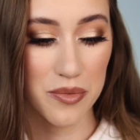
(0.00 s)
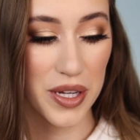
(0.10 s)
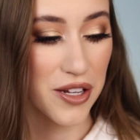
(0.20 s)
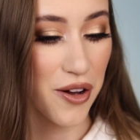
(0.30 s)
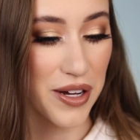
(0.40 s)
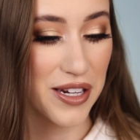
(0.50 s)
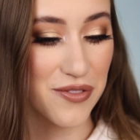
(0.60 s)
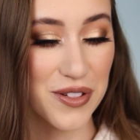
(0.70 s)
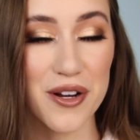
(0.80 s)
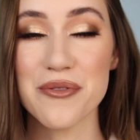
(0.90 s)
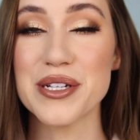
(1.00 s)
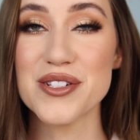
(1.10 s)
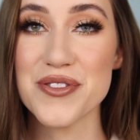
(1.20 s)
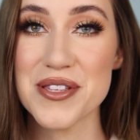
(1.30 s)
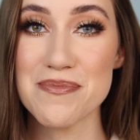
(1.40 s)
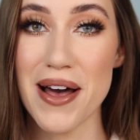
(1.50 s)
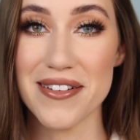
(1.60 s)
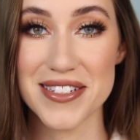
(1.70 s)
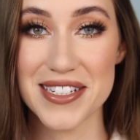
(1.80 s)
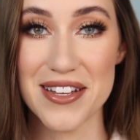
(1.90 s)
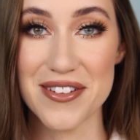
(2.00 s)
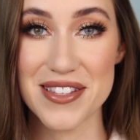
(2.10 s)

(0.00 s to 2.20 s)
we could all kind of, you know, reach for this palette together.